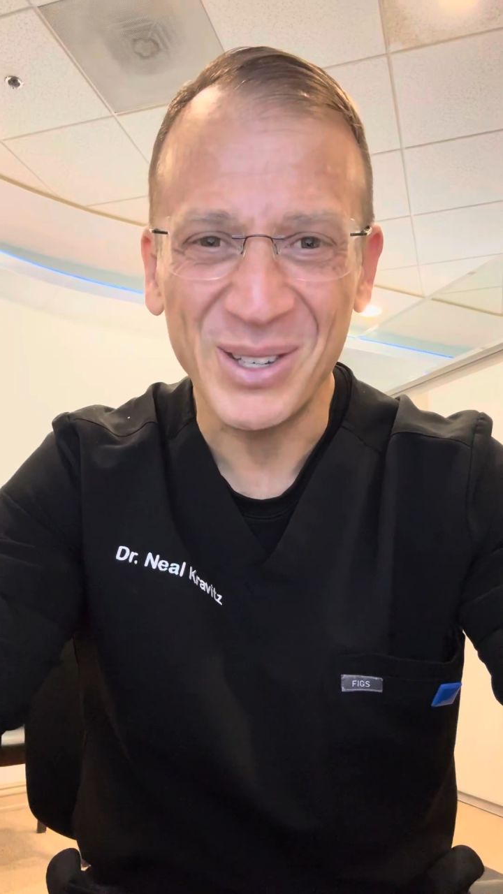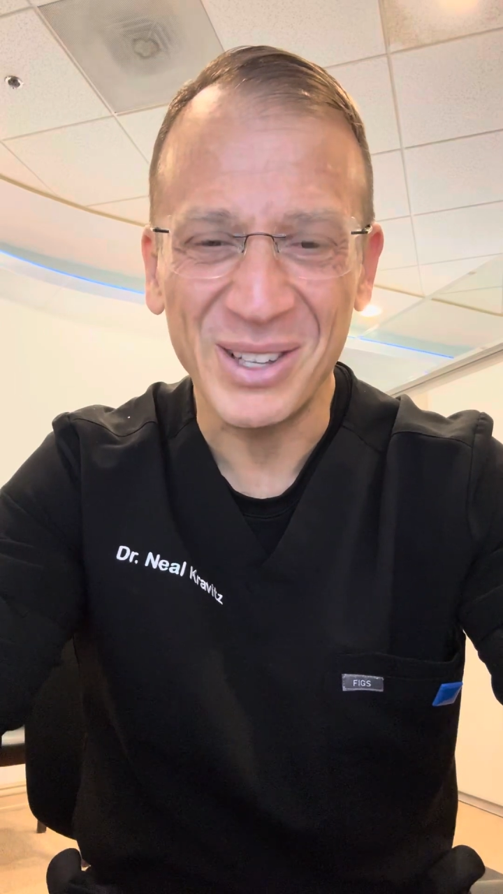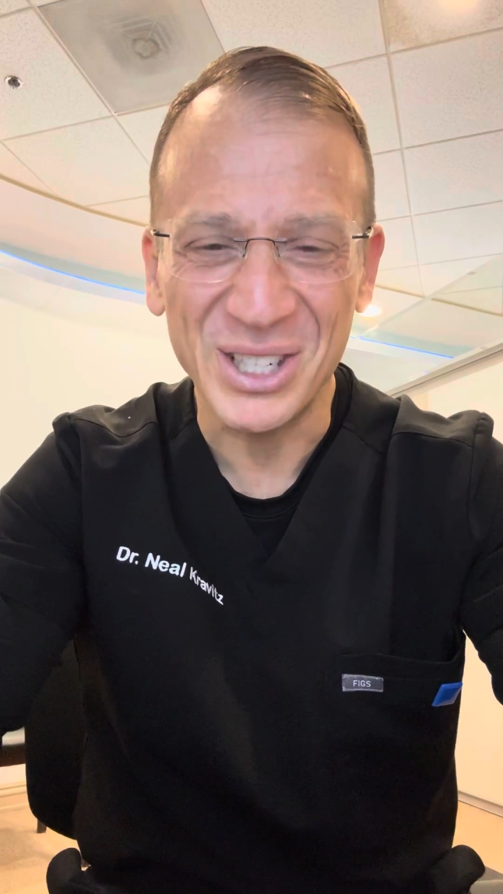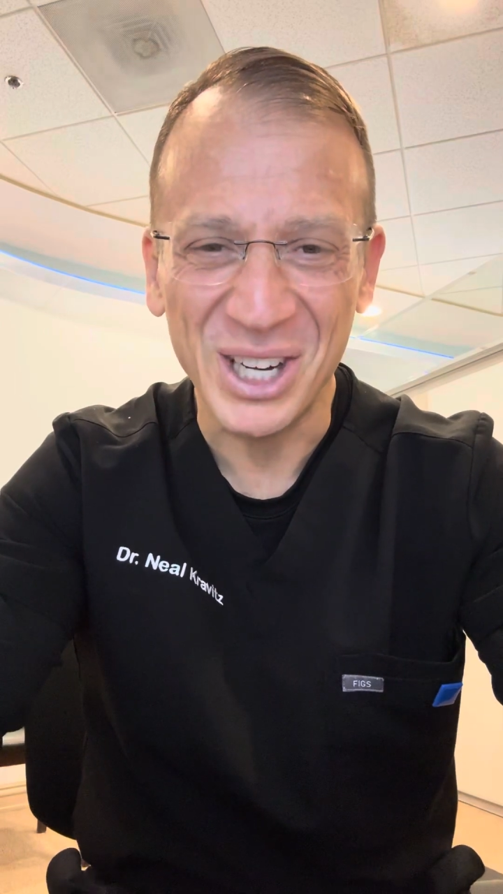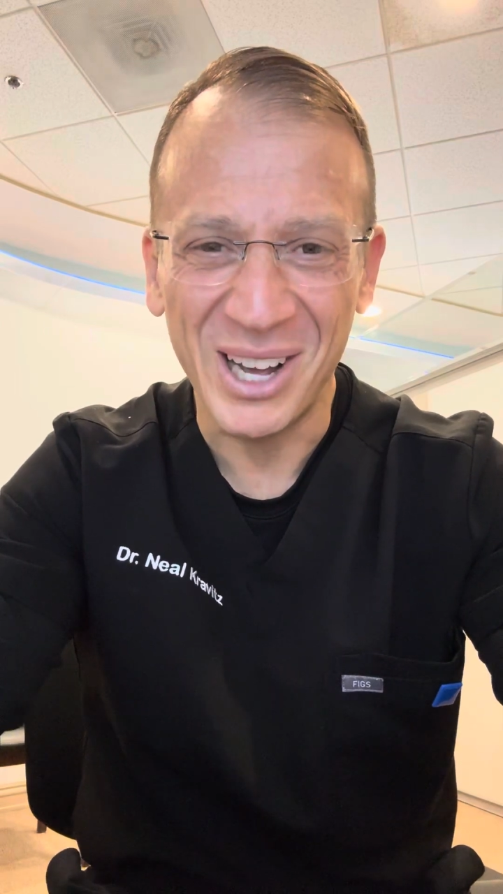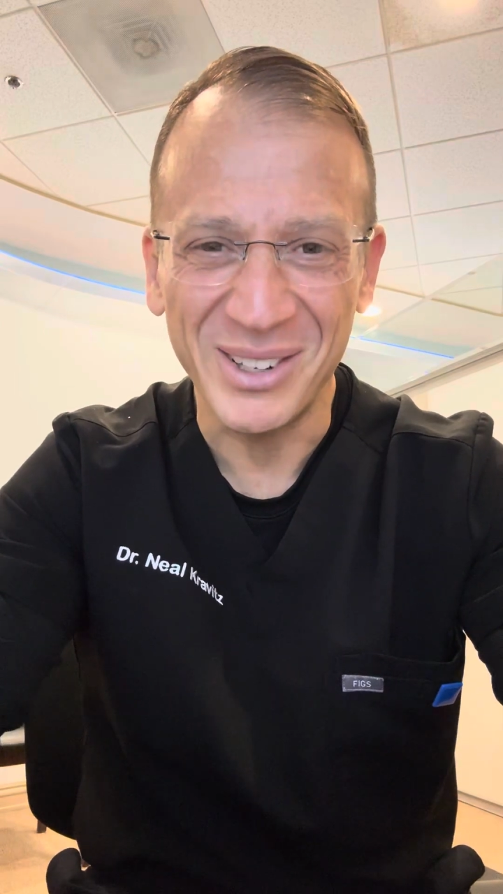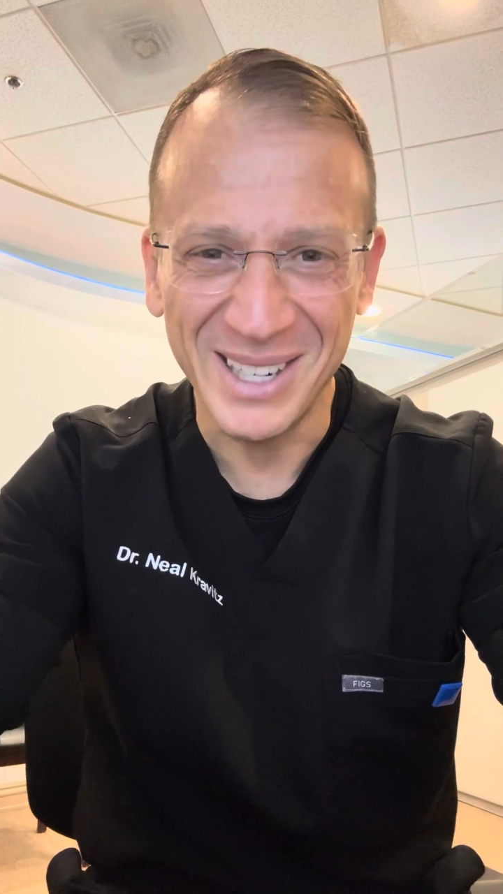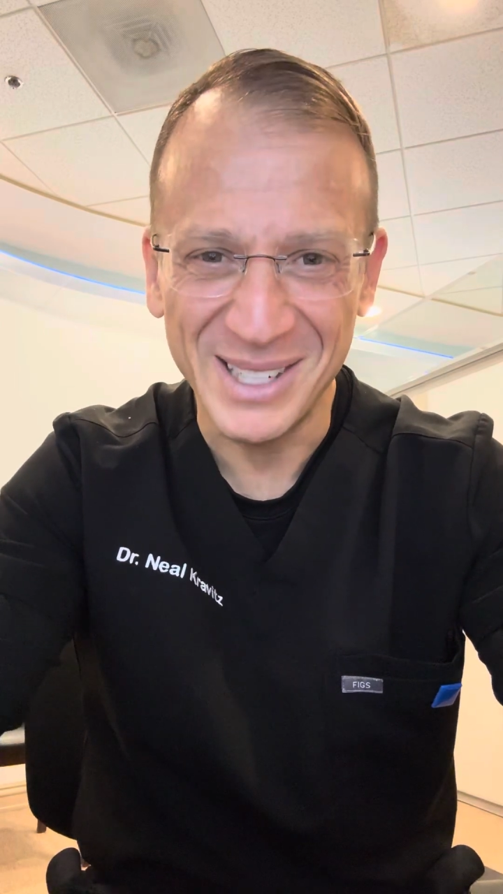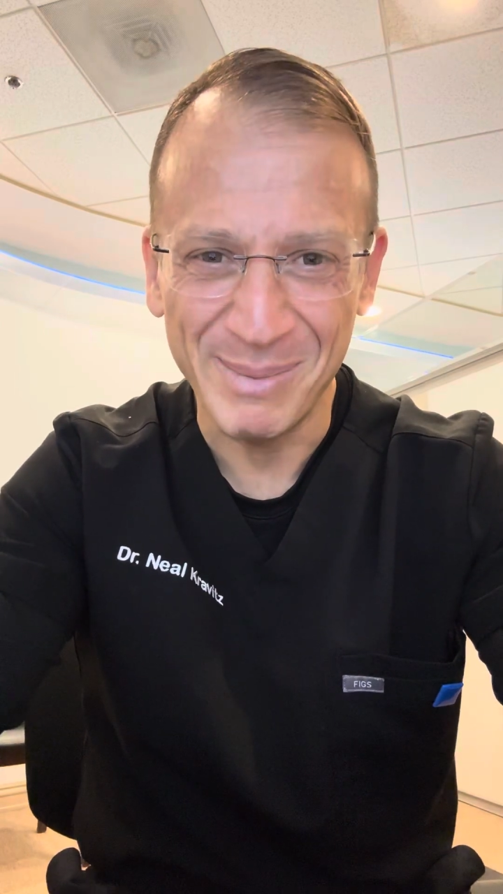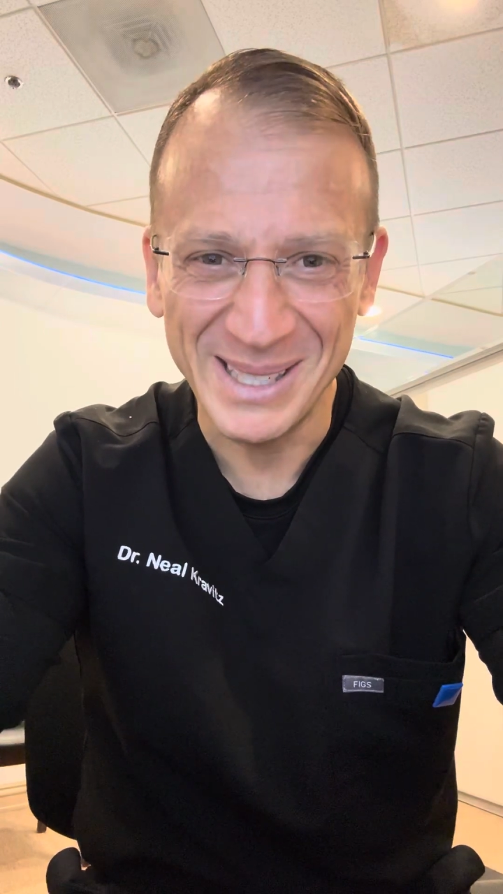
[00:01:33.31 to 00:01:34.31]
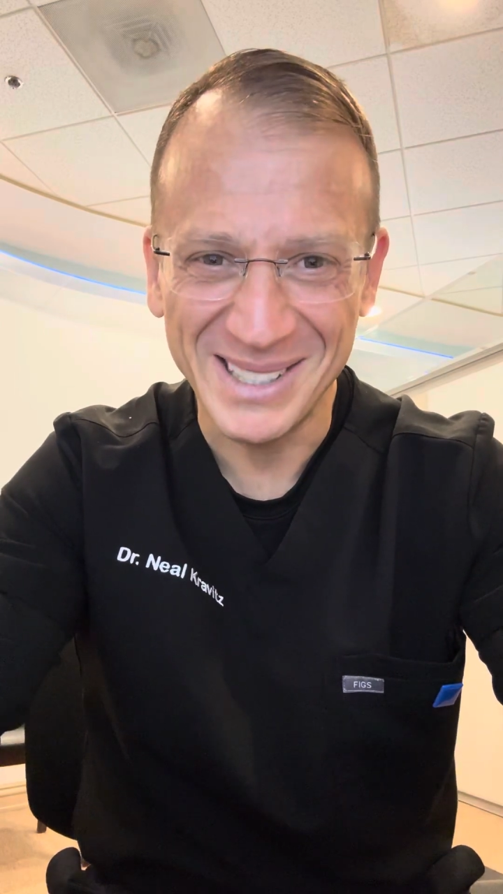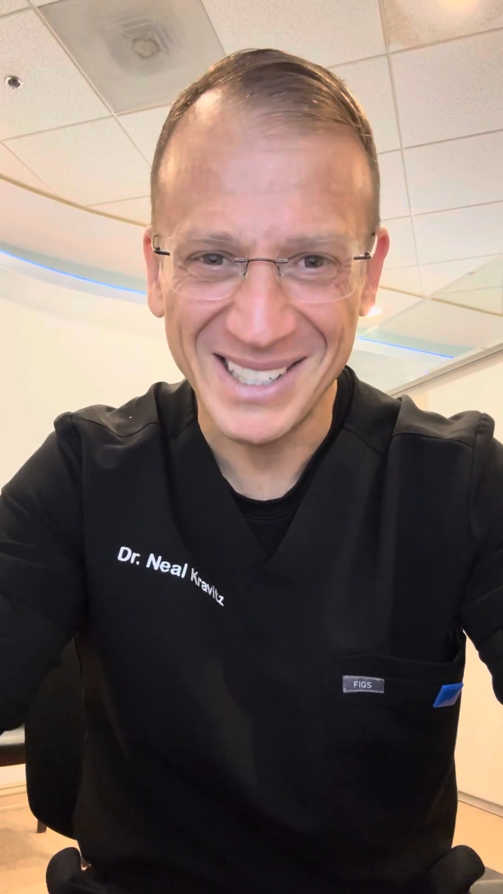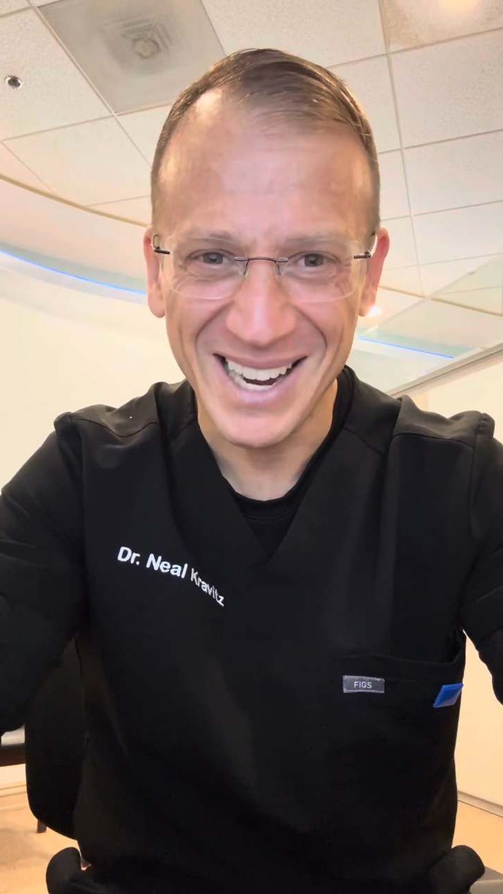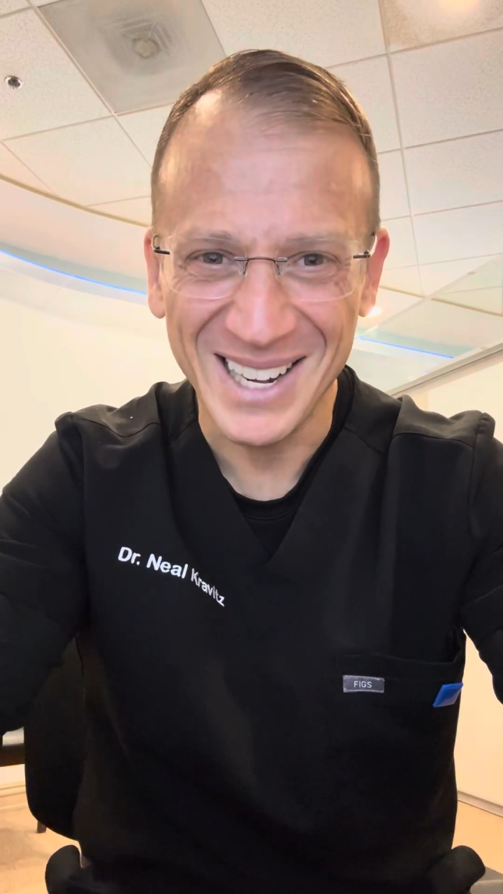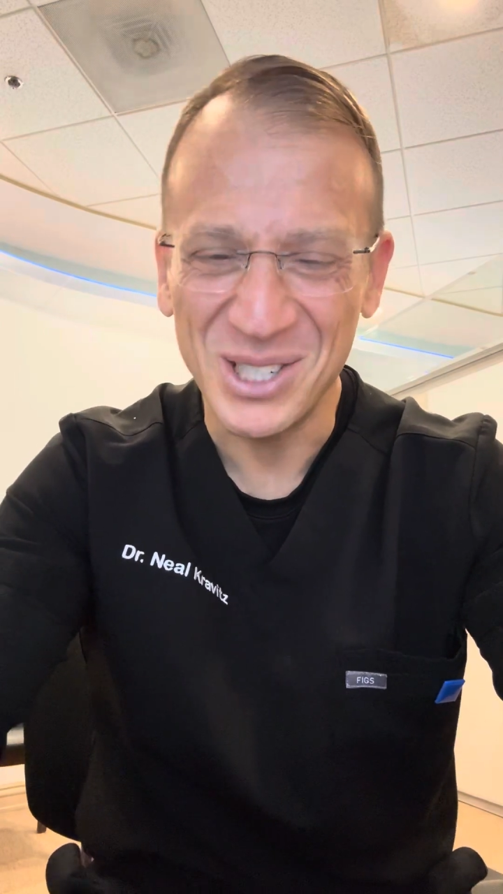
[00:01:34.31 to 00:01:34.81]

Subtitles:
the child needed to be sedated.